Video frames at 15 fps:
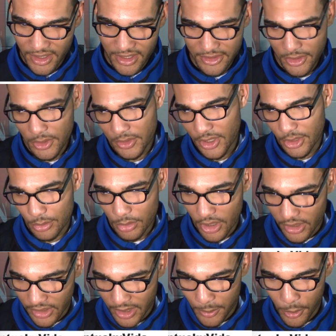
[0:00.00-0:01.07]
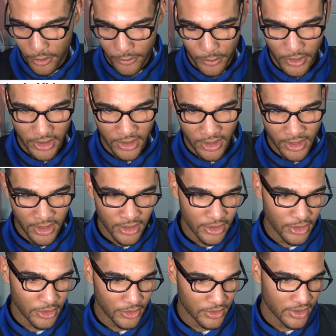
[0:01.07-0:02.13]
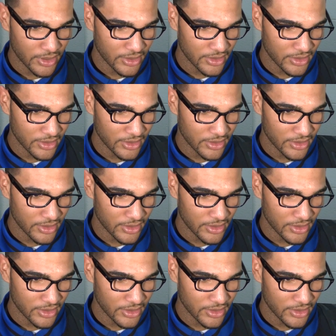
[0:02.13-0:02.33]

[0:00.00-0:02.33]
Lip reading: it's a whole nother ball game. Or if we, you know,